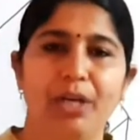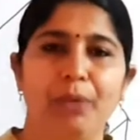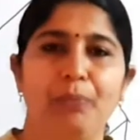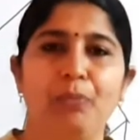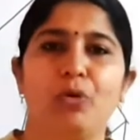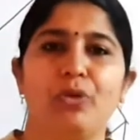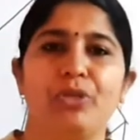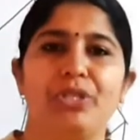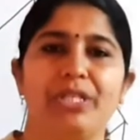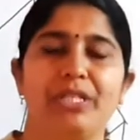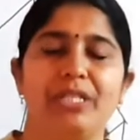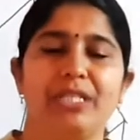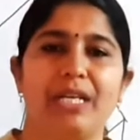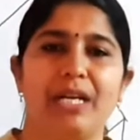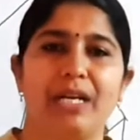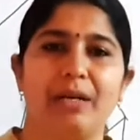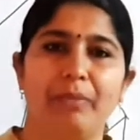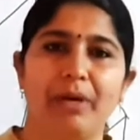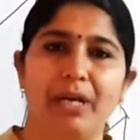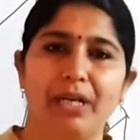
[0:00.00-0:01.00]
portions
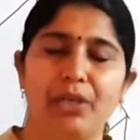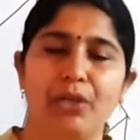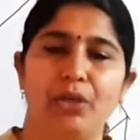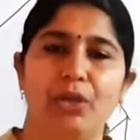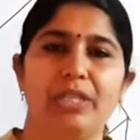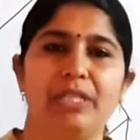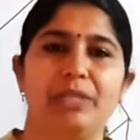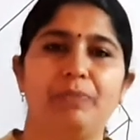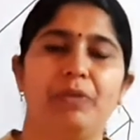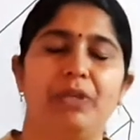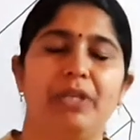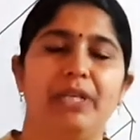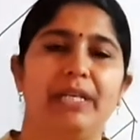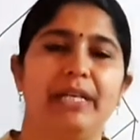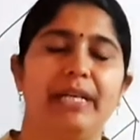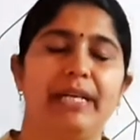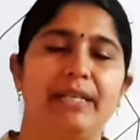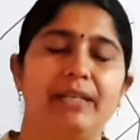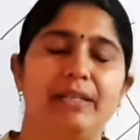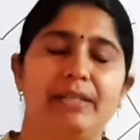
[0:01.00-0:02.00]
are
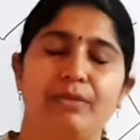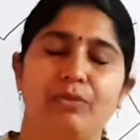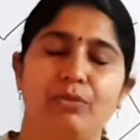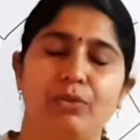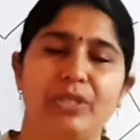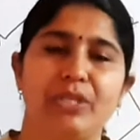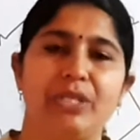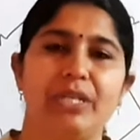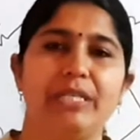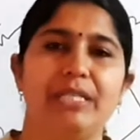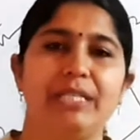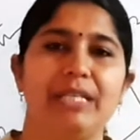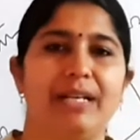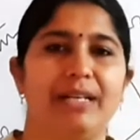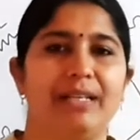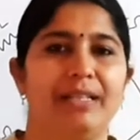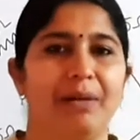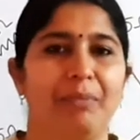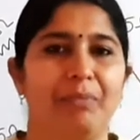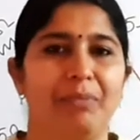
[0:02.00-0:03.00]
baki questions
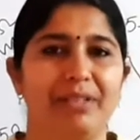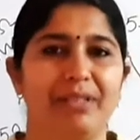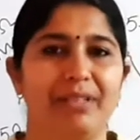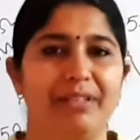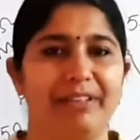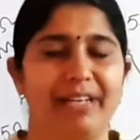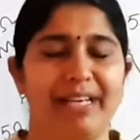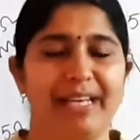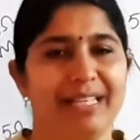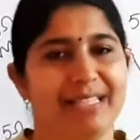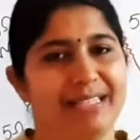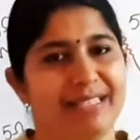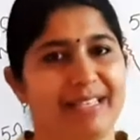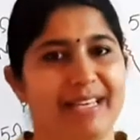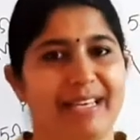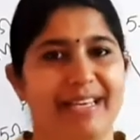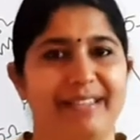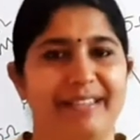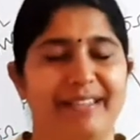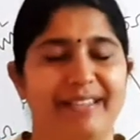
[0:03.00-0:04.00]
are number in the
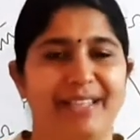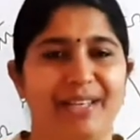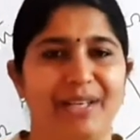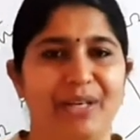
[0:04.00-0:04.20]
chain.